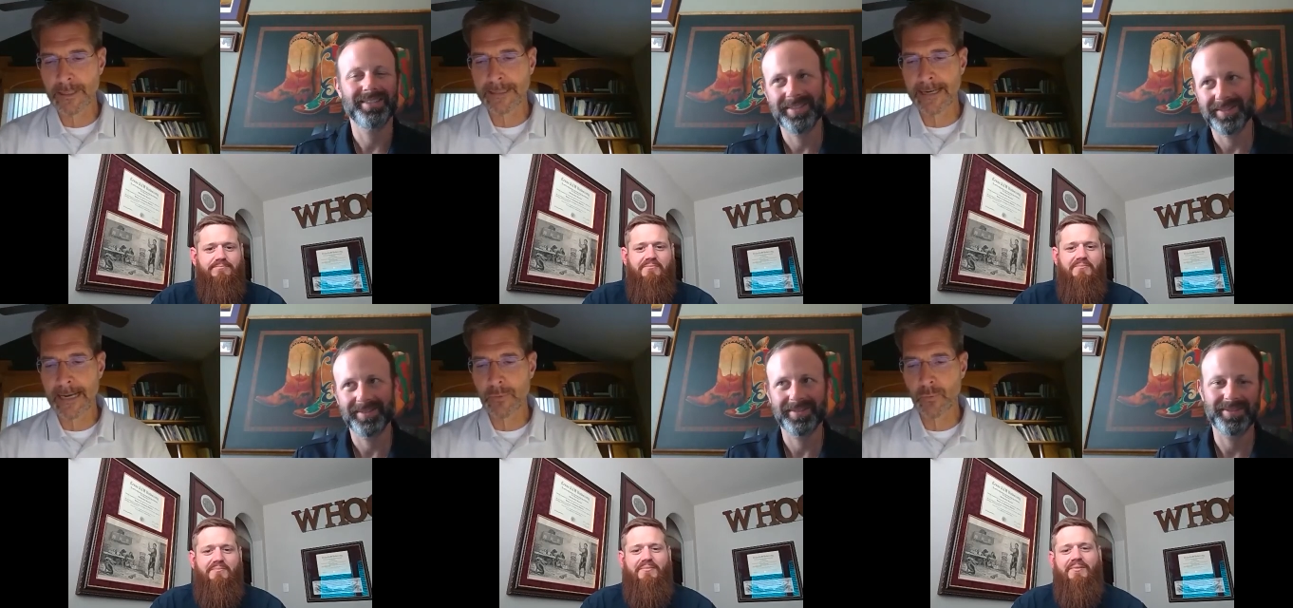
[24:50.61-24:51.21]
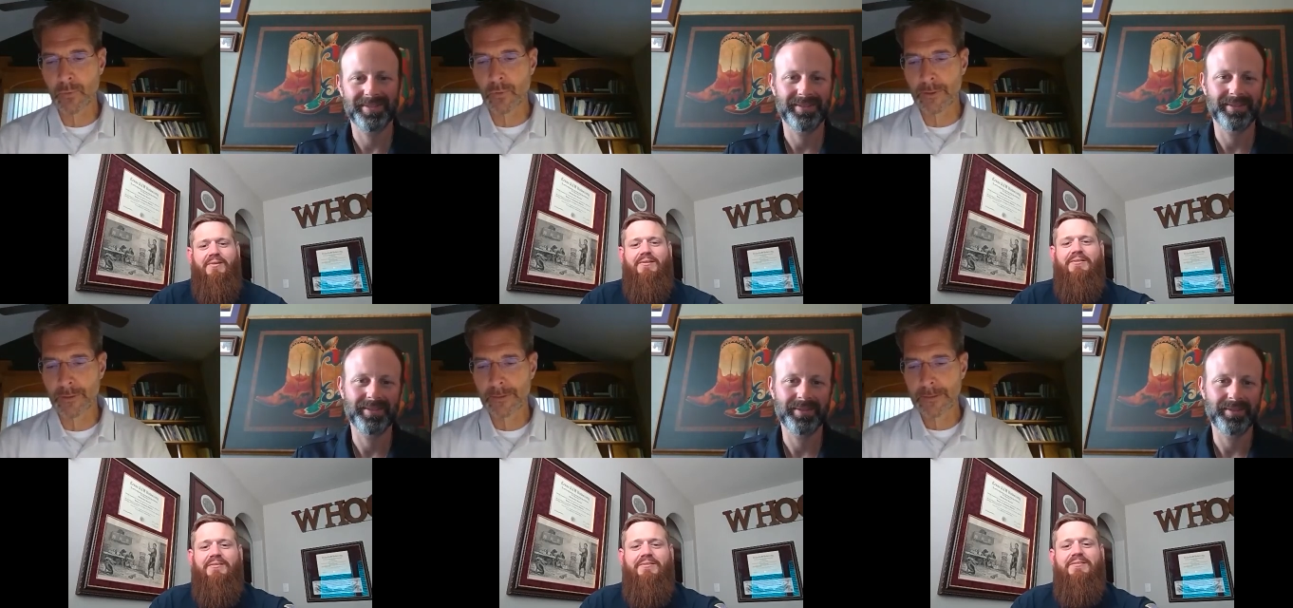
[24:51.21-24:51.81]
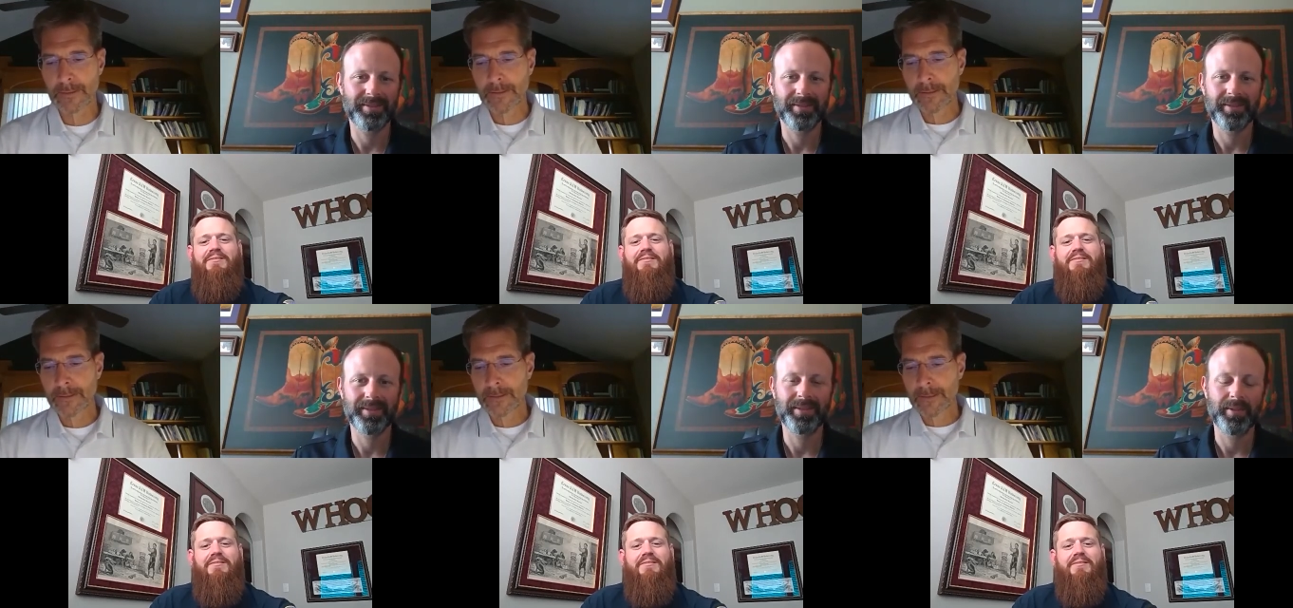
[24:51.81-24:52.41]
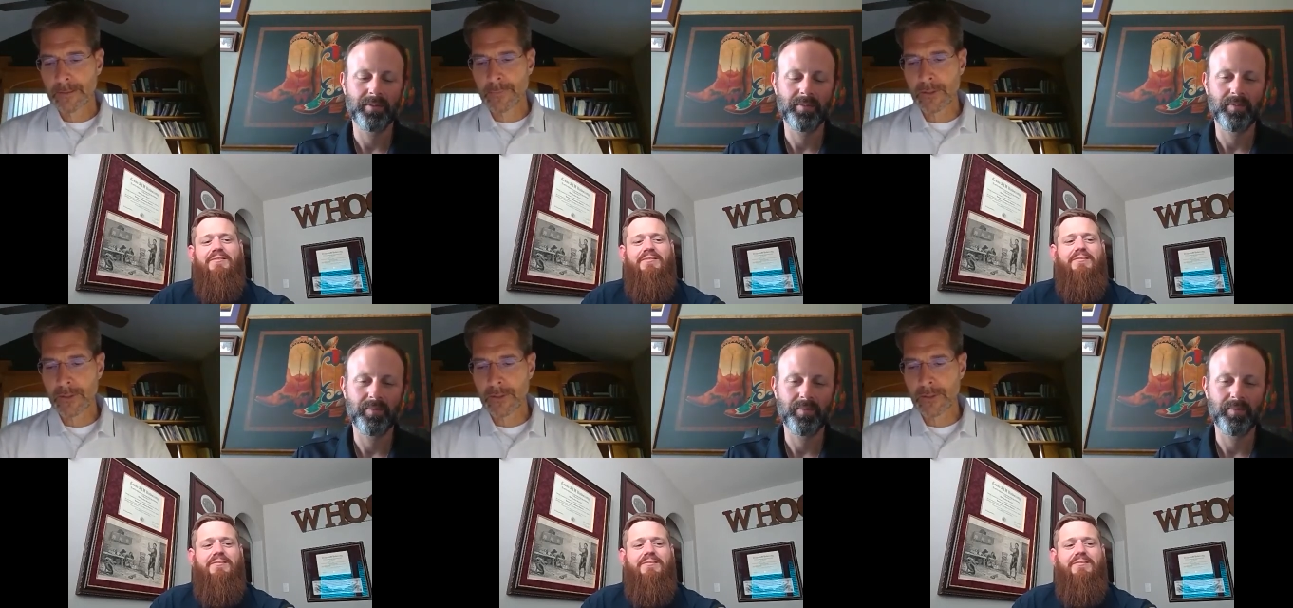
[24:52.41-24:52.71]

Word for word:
Speaker 1: happen. We want to make